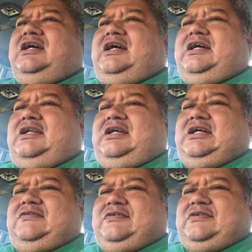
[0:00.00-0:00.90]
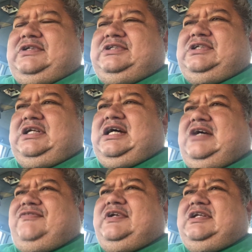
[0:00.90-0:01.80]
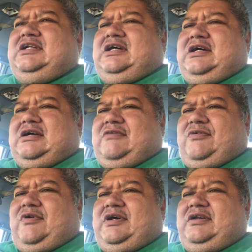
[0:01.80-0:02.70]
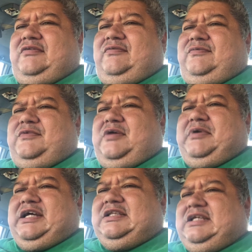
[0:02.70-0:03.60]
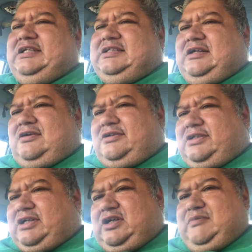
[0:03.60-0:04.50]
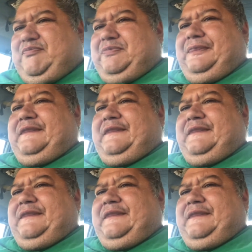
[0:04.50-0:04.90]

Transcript: and live a Christian life, and avoid the bad things that are to come,